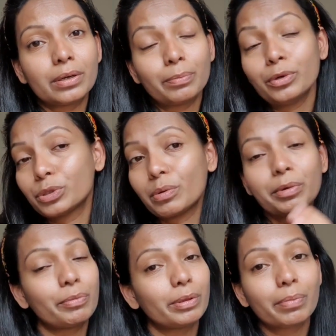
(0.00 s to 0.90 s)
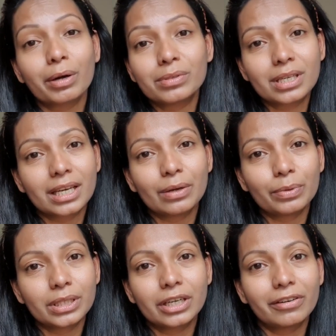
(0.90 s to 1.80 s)
most women with brown skin
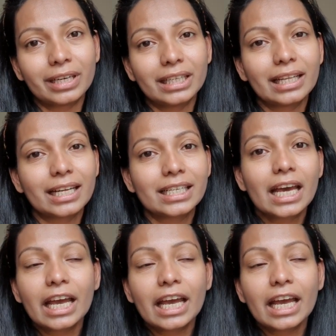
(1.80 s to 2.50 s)
would agree that